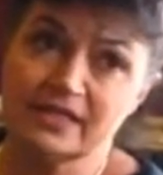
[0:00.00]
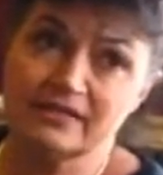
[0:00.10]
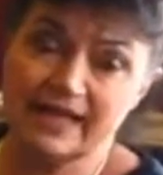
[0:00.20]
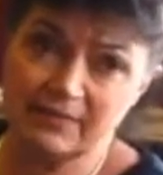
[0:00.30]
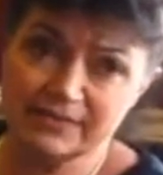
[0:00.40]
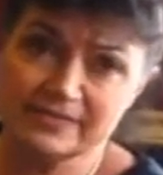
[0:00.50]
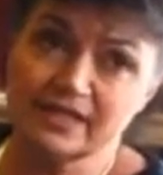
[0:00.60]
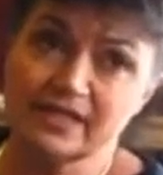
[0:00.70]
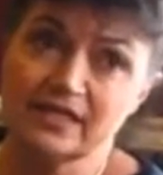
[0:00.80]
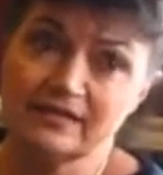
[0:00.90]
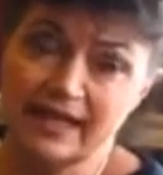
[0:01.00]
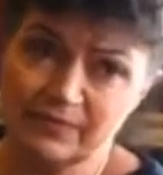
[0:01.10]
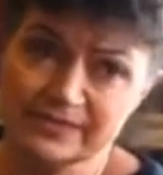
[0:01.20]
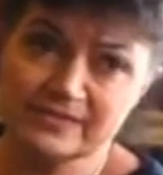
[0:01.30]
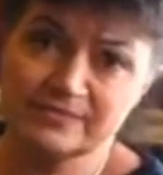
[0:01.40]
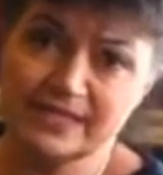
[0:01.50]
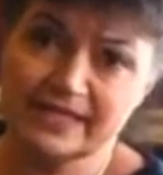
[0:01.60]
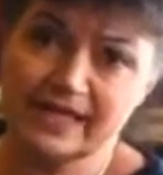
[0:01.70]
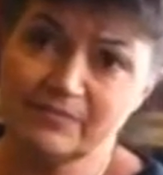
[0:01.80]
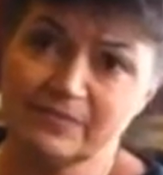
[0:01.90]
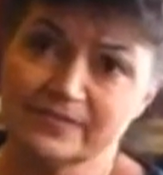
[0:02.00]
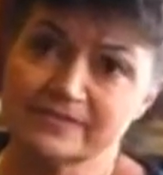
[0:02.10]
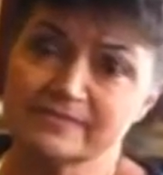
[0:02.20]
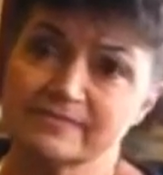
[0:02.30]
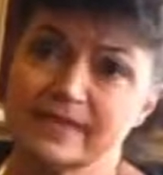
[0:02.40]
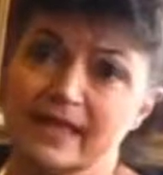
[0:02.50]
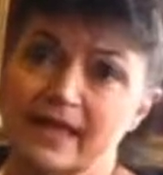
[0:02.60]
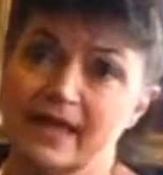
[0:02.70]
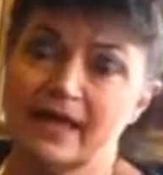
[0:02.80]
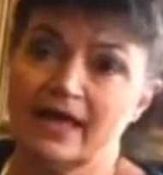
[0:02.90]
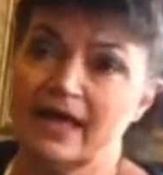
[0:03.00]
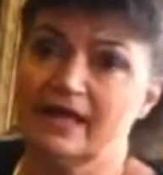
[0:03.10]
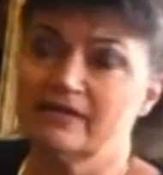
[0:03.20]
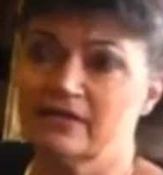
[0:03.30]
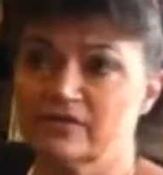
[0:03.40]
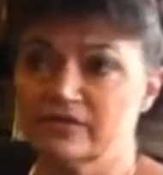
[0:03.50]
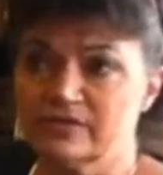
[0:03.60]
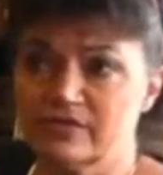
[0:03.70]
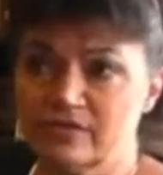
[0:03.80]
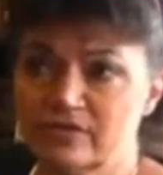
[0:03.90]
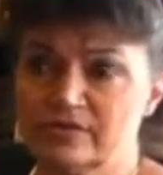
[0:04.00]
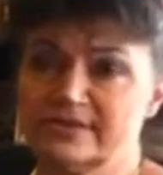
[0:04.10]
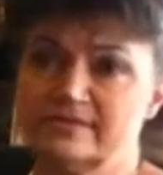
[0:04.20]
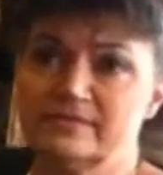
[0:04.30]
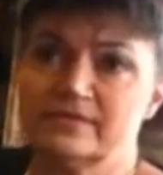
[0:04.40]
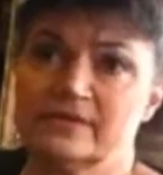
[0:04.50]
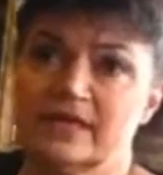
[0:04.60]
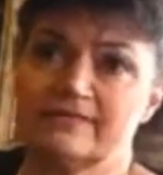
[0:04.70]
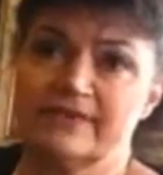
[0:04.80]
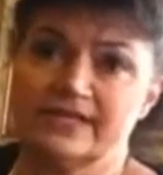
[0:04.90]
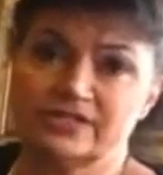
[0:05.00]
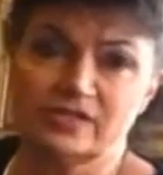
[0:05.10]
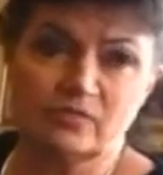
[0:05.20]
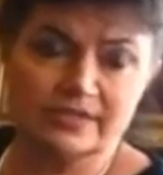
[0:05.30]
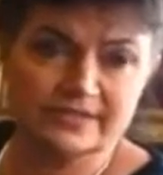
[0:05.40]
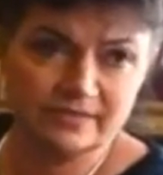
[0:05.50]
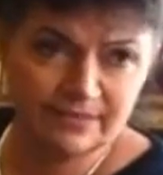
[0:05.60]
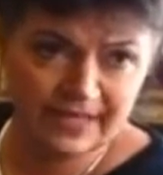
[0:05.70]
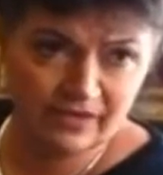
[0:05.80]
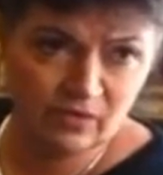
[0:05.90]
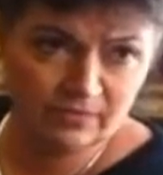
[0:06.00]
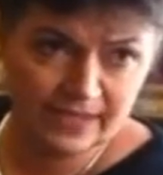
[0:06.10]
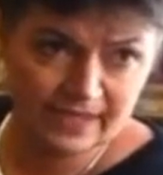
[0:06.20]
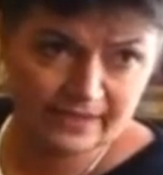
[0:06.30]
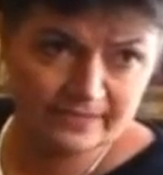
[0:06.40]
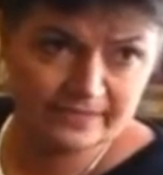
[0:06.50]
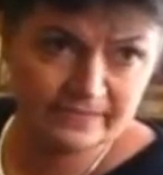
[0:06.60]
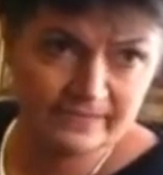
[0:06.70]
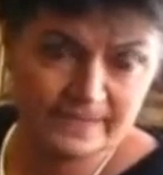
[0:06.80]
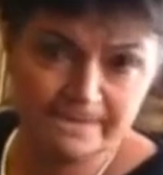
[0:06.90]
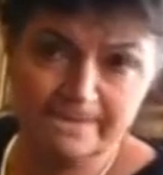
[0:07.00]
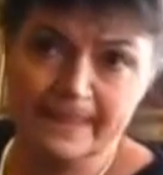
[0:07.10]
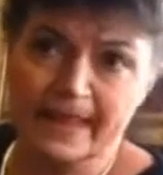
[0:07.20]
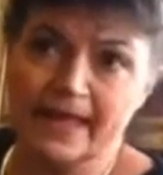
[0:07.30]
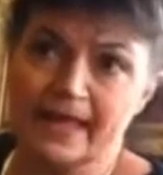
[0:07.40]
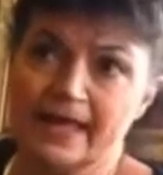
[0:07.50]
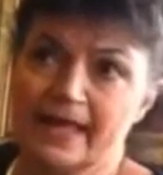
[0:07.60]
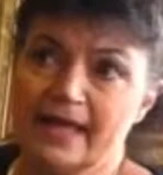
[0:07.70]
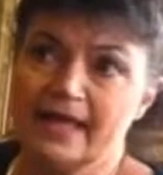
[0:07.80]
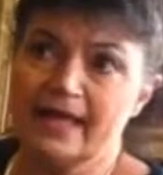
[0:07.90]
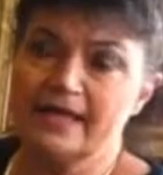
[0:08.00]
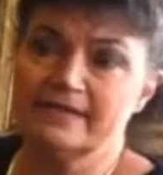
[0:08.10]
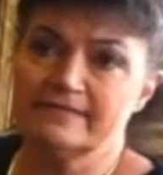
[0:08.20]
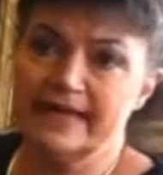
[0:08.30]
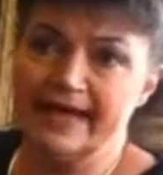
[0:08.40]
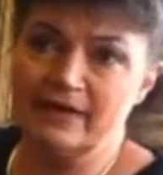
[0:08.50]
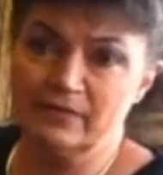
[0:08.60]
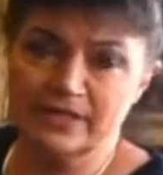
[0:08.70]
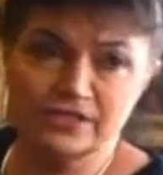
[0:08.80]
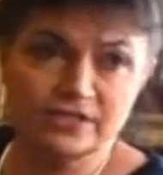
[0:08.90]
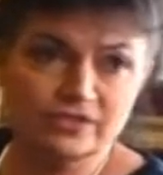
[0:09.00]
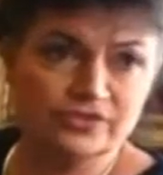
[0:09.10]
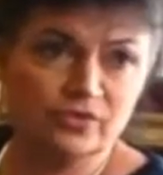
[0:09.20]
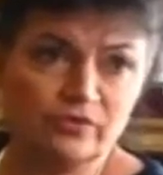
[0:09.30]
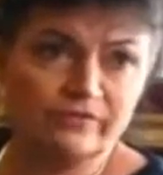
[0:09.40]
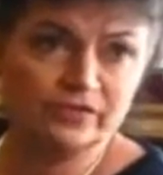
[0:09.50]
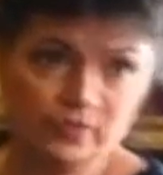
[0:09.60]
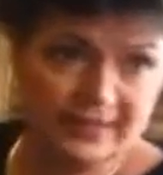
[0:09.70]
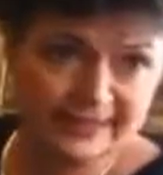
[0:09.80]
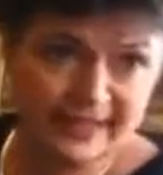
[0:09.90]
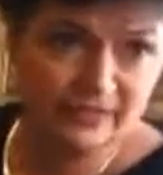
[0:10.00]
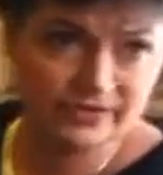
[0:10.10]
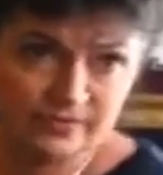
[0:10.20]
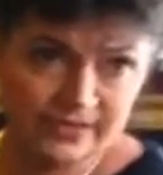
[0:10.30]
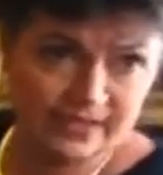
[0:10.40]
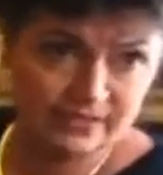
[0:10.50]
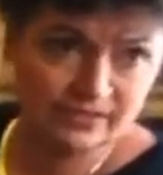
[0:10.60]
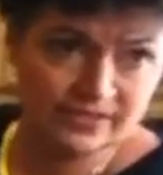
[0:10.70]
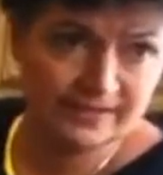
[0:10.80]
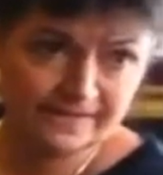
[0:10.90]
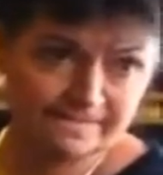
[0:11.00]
and that was in Minneapolis. And the third convention was in Bangor, Maine, and that original sold for $20,100.